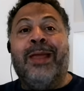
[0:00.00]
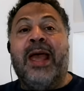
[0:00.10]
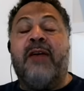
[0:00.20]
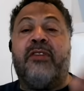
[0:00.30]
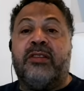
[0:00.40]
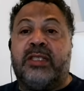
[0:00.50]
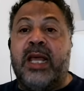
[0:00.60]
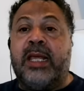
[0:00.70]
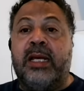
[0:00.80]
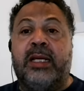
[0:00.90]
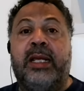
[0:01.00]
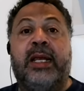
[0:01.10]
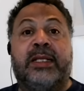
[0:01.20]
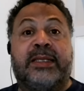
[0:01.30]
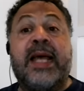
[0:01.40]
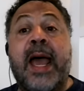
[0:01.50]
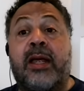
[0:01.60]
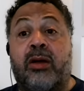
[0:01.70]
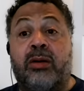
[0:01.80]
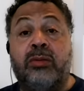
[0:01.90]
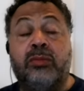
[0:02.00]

have their second leading sacker